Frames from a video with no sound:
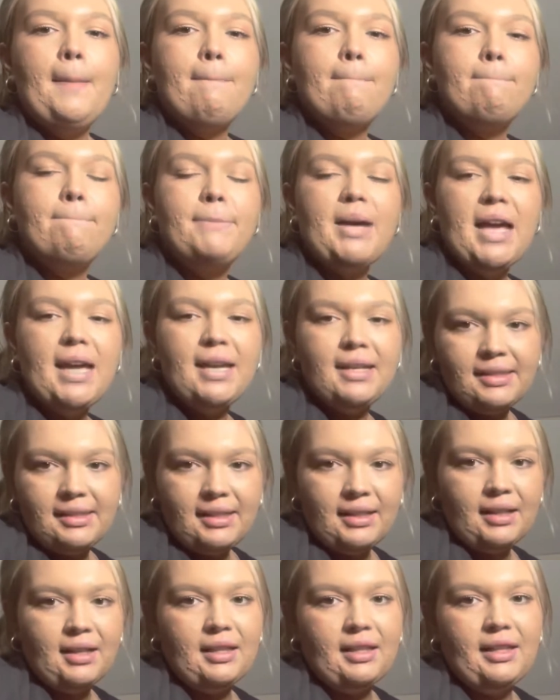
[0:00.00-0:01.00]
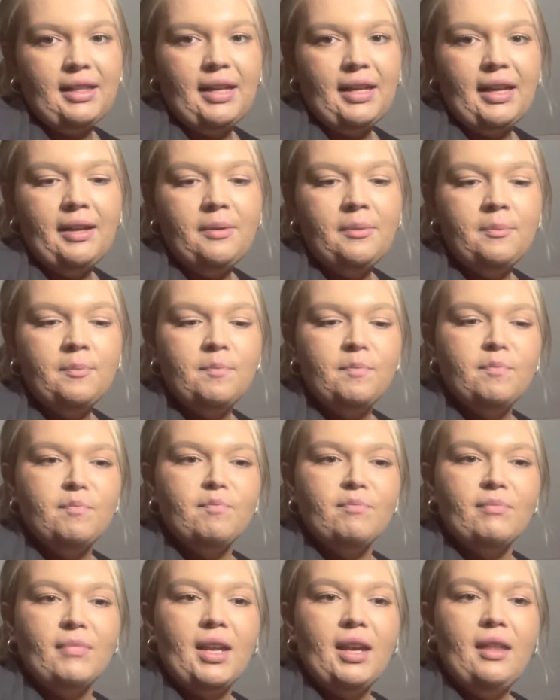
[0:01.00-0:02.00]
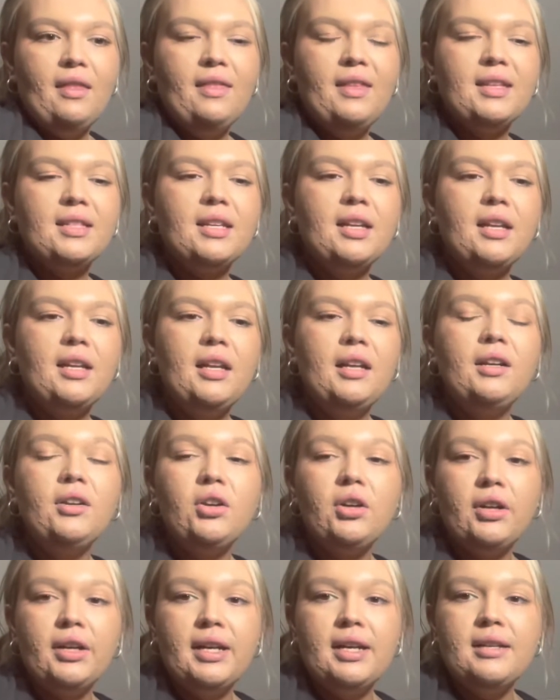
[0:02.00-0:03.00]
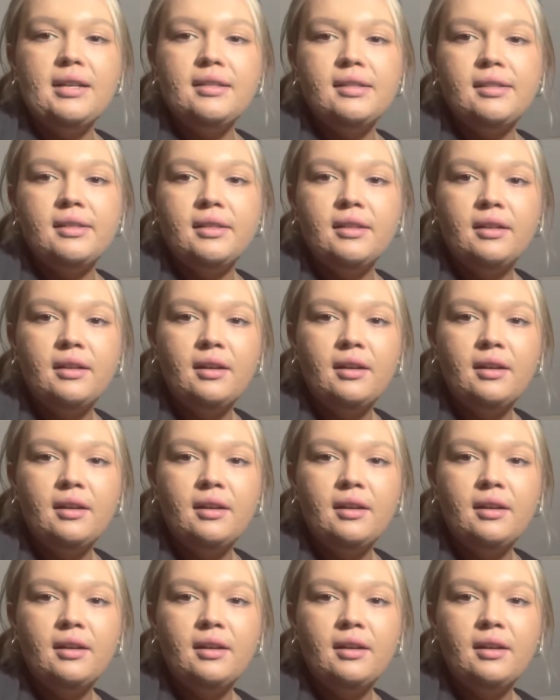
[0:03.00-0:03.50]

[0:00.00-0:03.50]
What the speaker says: Basically, this can increase